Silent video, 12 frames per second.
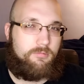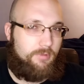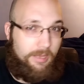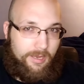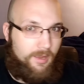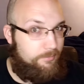
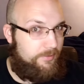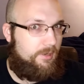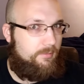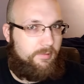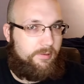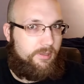Like, up
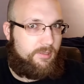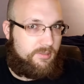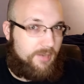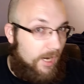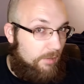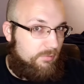there with the
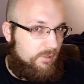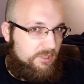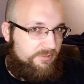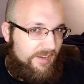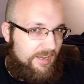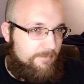Star Wars
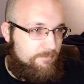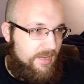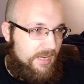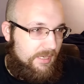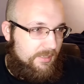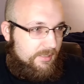fan
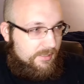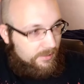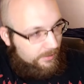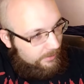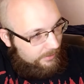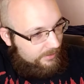base,
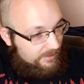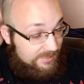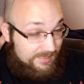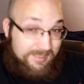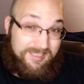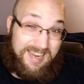the
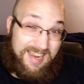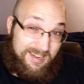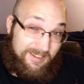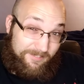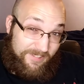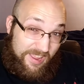
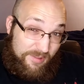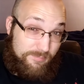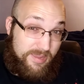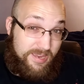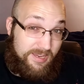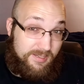Sonic fan
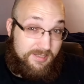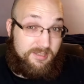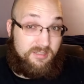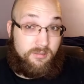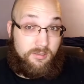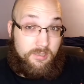
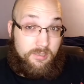base.